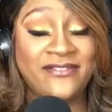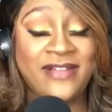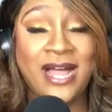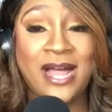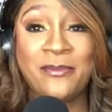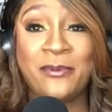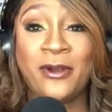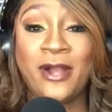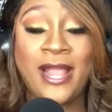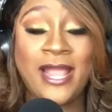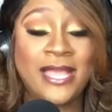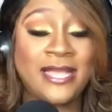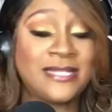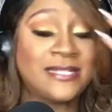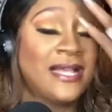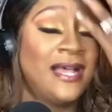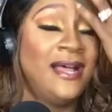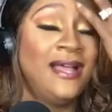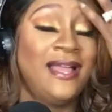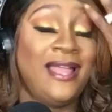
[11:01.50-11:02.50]
God praise.
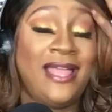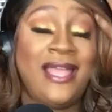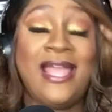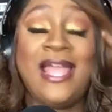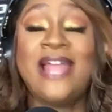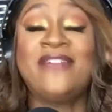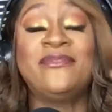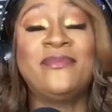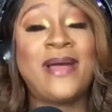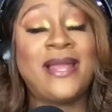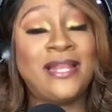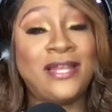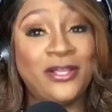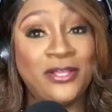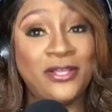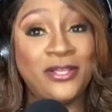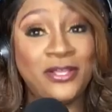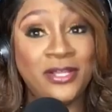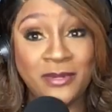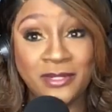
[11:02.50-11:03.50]
Everybody know
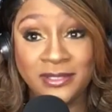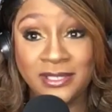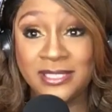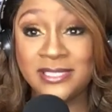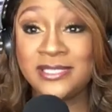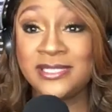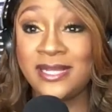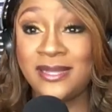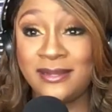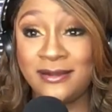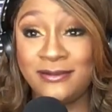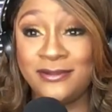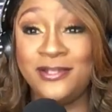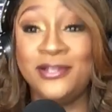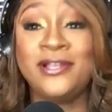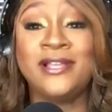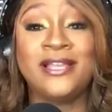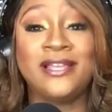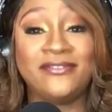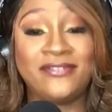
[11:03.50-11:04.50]
you come on this show, you
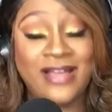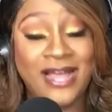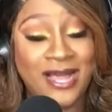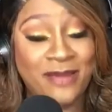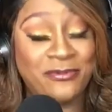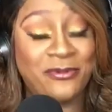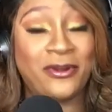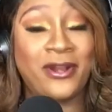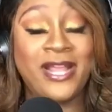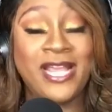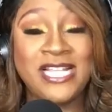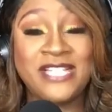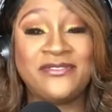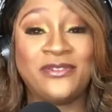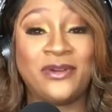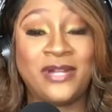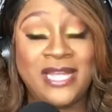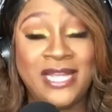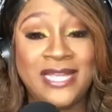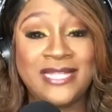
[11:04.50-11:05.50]
can give God praise for
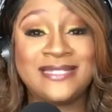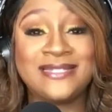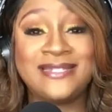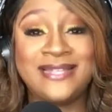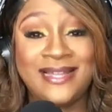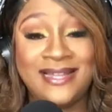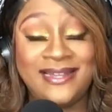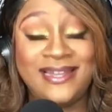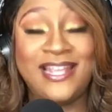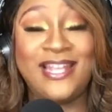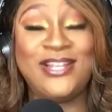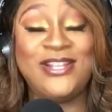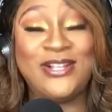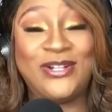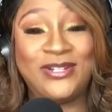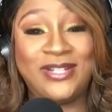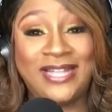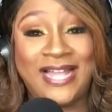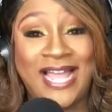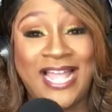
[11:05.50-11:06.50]
what He has done in your
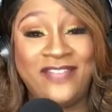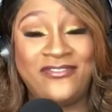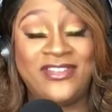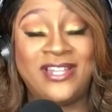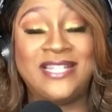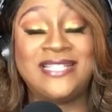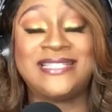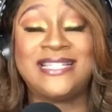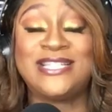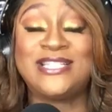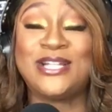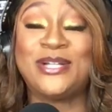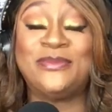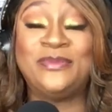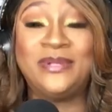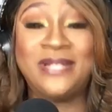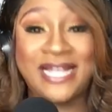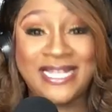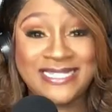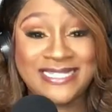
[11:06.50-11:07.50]
life, and it's such a
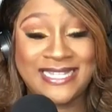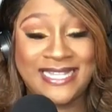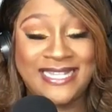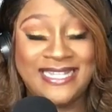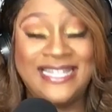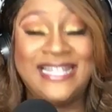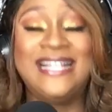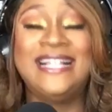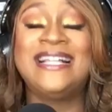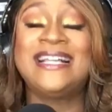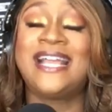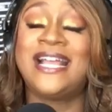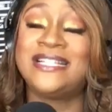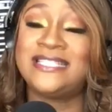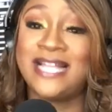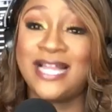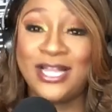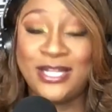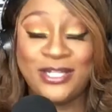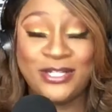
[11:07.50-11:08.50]
blessing because
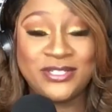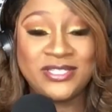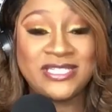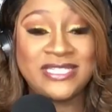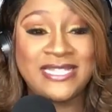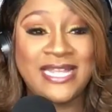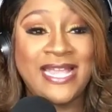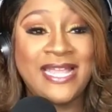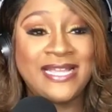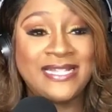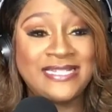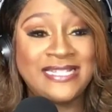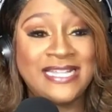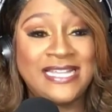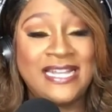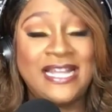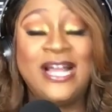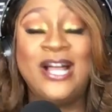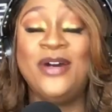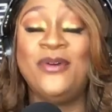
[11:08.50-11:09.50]
I understand
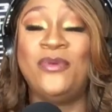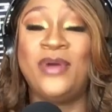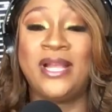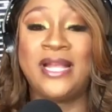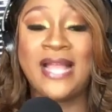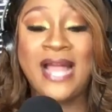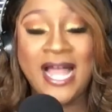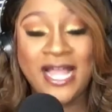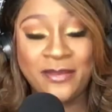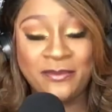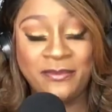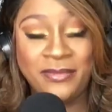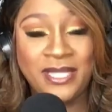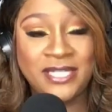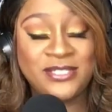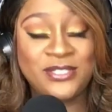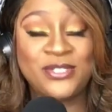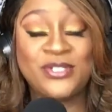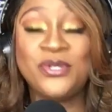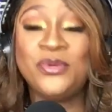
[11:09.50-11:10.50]
it. When God
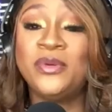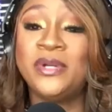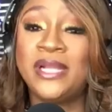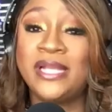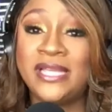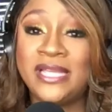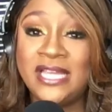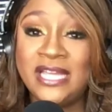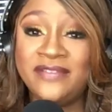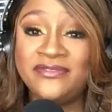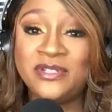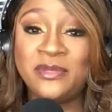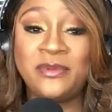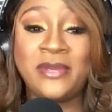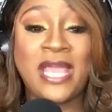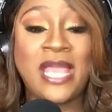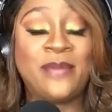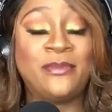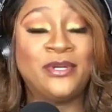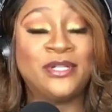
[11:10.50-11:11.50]
blesses you with a gift to be
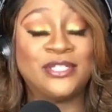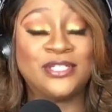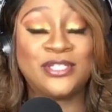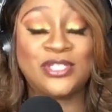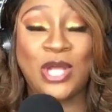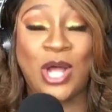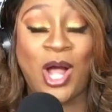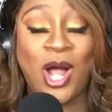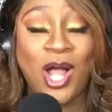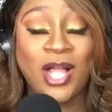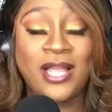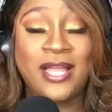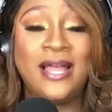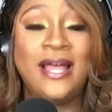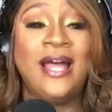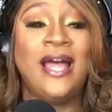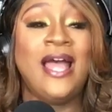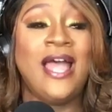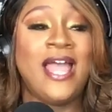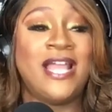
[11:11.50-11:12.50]
able to talk
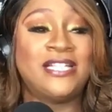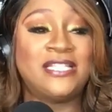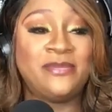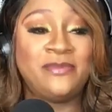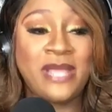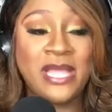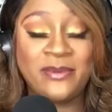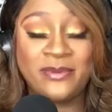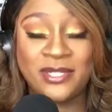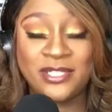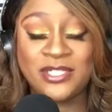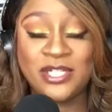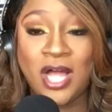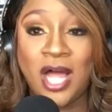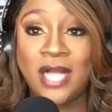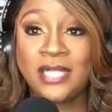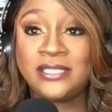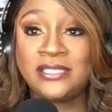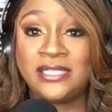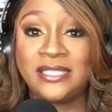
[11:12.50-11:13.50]
and to be able to
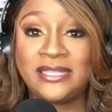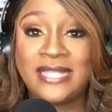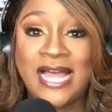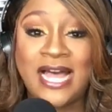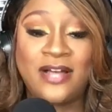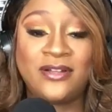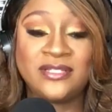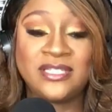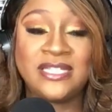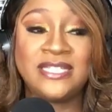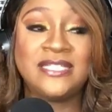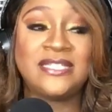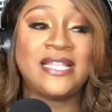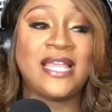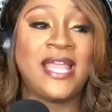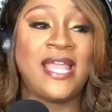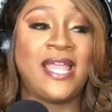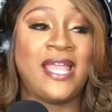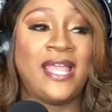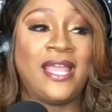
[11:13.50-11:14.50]
talk to thousands,
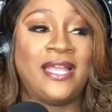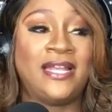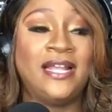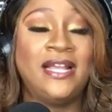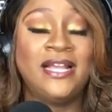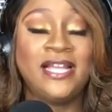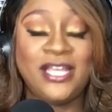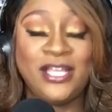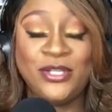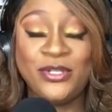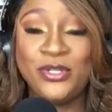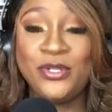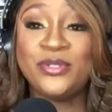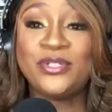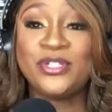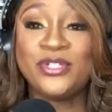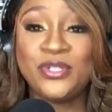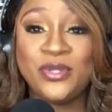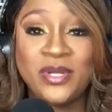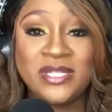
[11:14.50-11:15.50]
and He
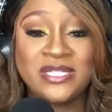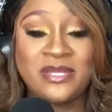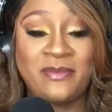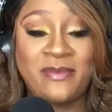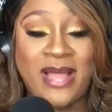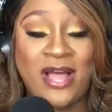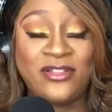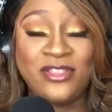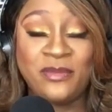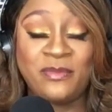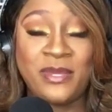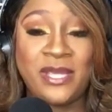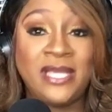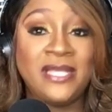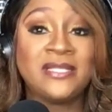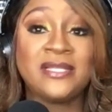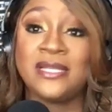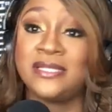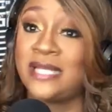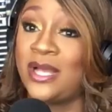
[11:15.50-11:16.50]
uses you as a
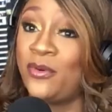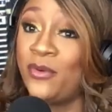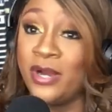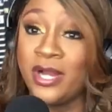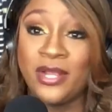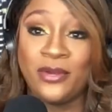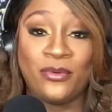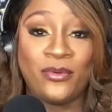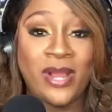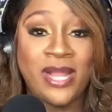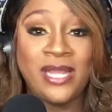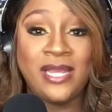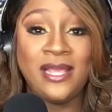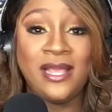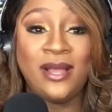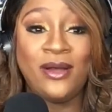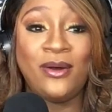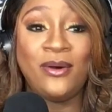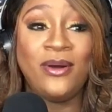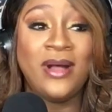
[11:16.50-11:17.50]
mouthpiece because I work in
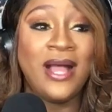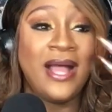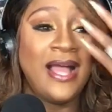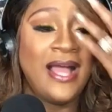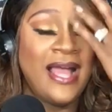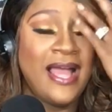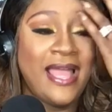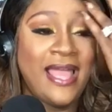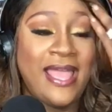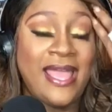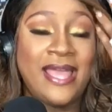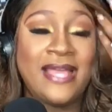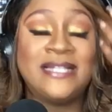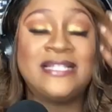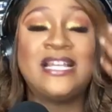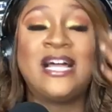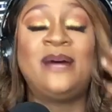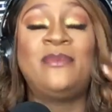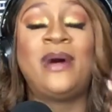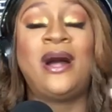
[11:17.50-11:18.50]
radio,
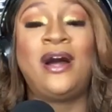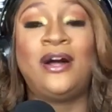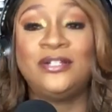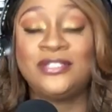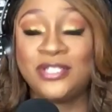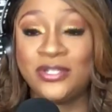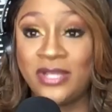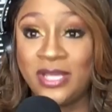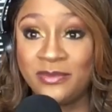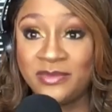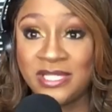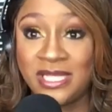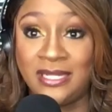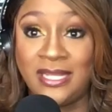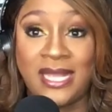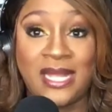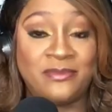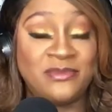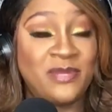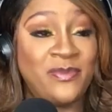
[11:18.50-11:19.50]
and um, I also am
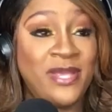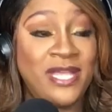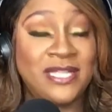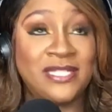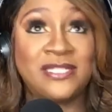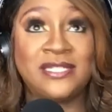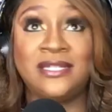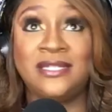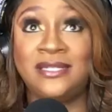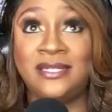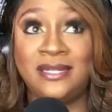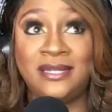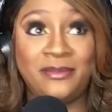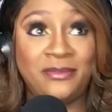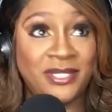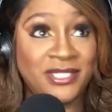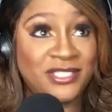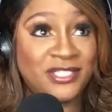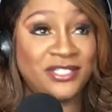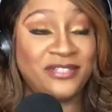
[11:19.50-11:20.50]
like I'm speaking to a
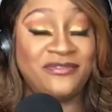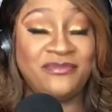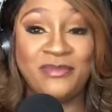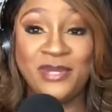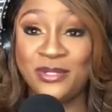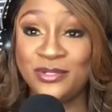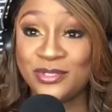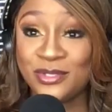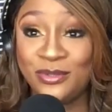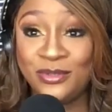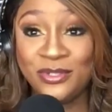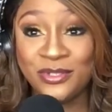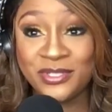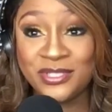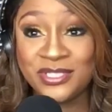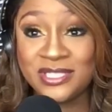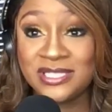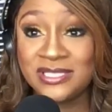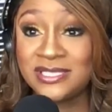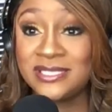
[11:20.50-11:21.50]
bunch of middle
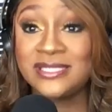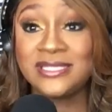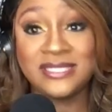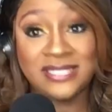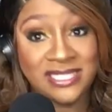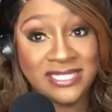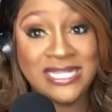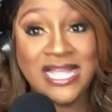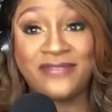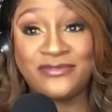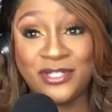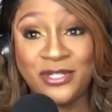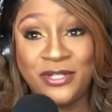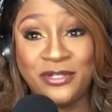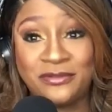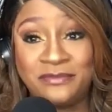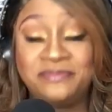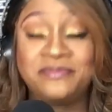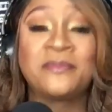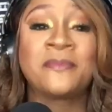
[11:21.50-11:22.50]
schoolers this
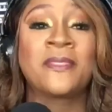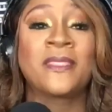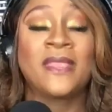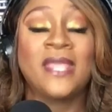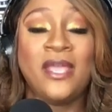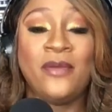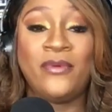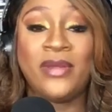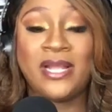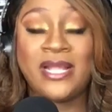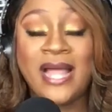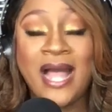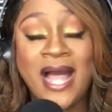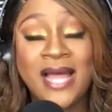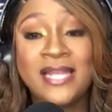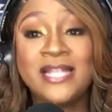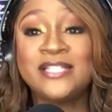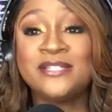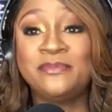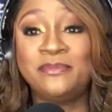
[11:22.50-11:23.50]
afternoon. And when
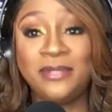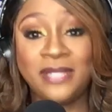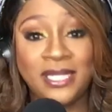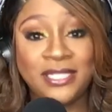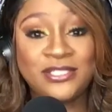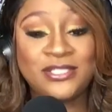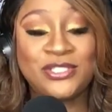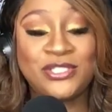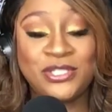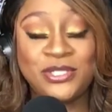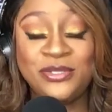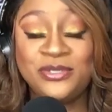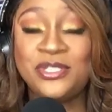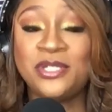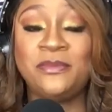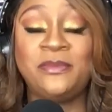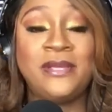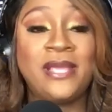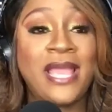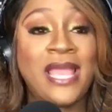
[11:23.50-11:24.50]
God has blessed yes. you to
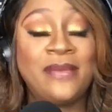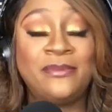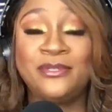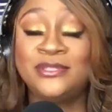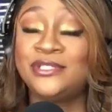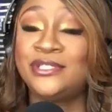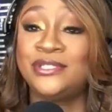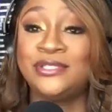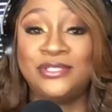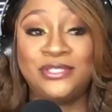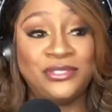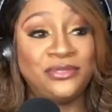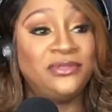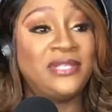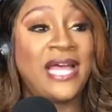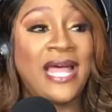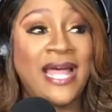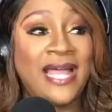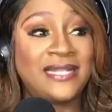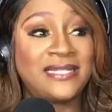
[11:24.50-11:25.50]
be able to do
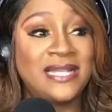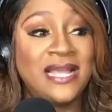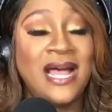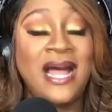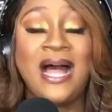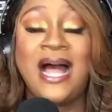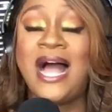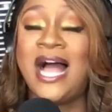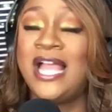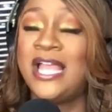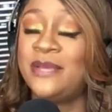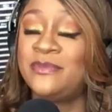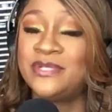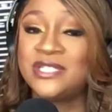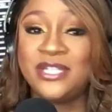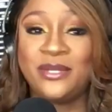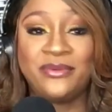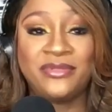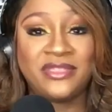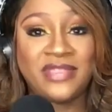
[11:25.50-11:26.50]
that, I am
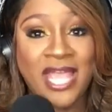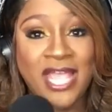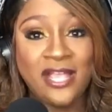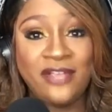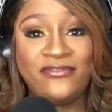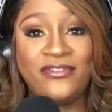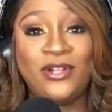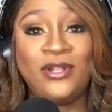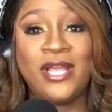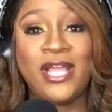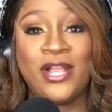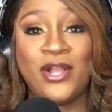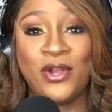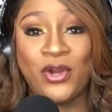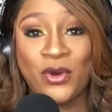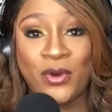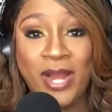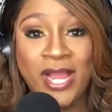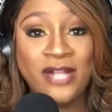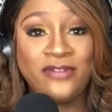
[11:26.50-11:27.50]
so thankful and
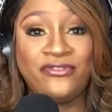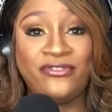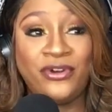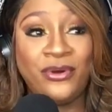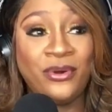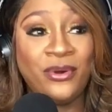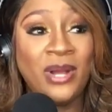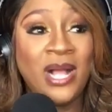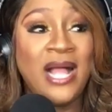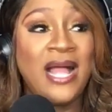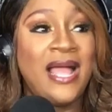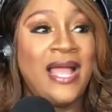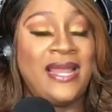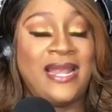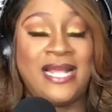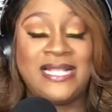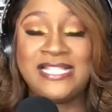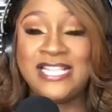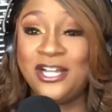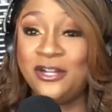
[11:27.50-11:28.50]
grateful. And
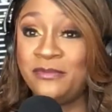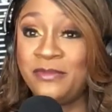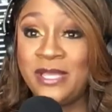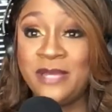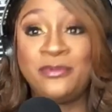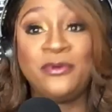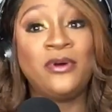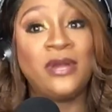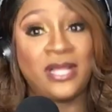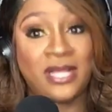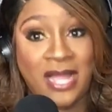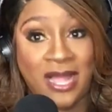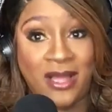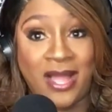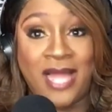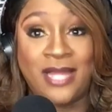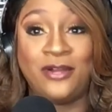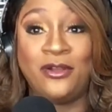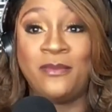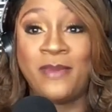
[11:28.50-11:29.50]
I tell people,
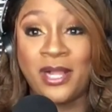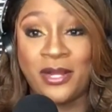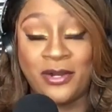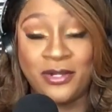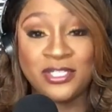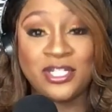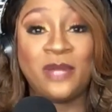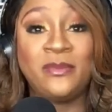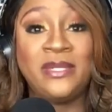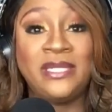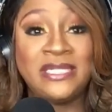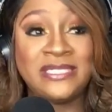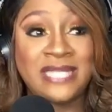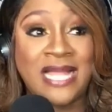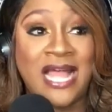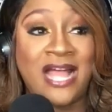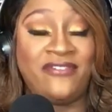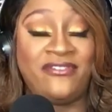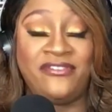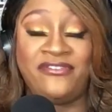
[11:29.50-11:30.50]
I, know my girls are going to be listening.
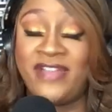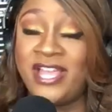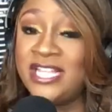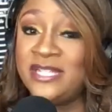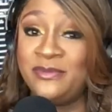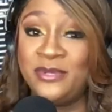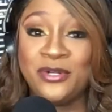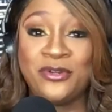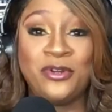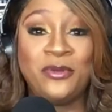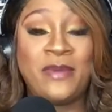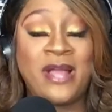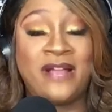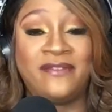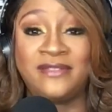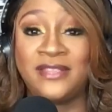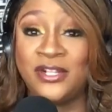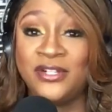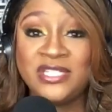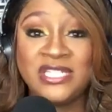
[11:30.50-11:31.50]
I have a Facebook group, I
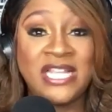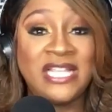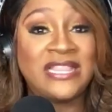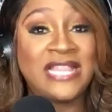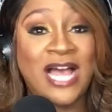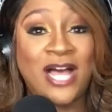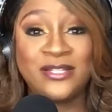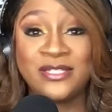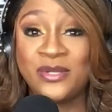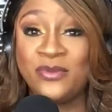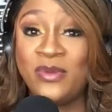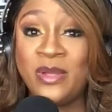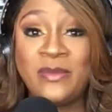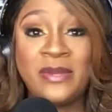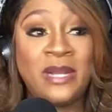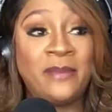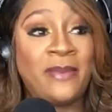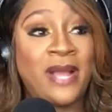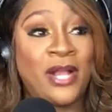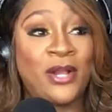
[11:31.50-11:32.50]
have 13,000 women
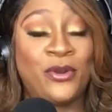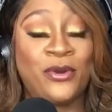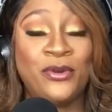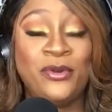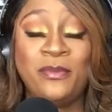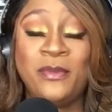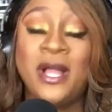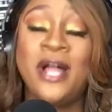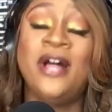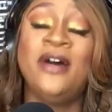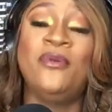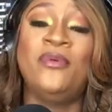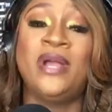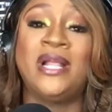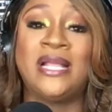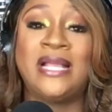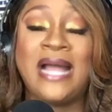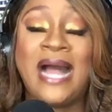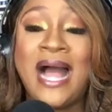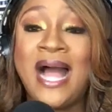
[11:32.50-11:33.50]
in my group.
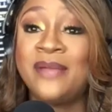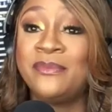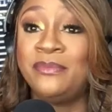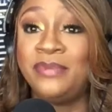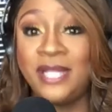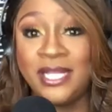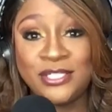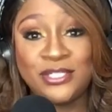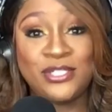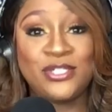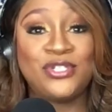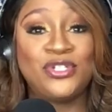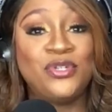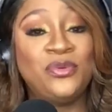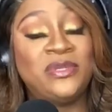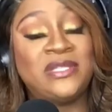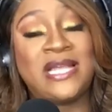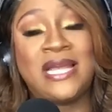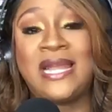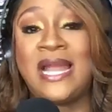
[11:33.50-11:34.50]
When God blesses you
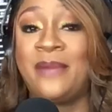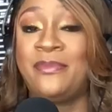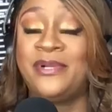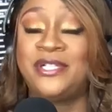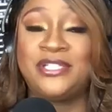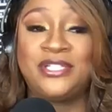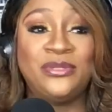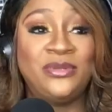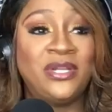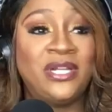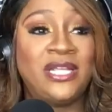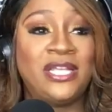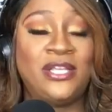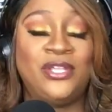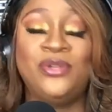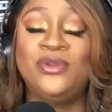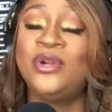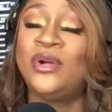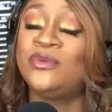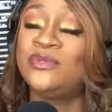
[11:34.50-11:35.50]
with that opportunity,
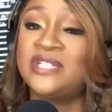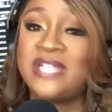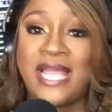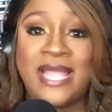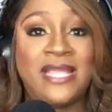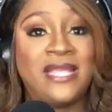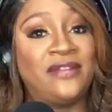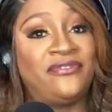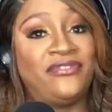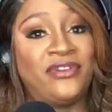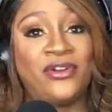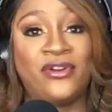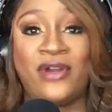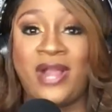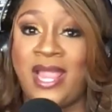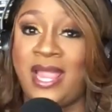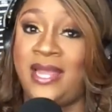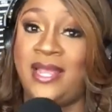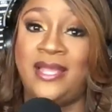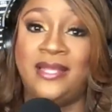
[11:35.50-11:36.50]
you don't take it for
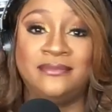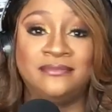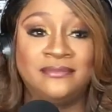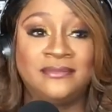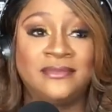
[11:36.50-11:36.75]
granted.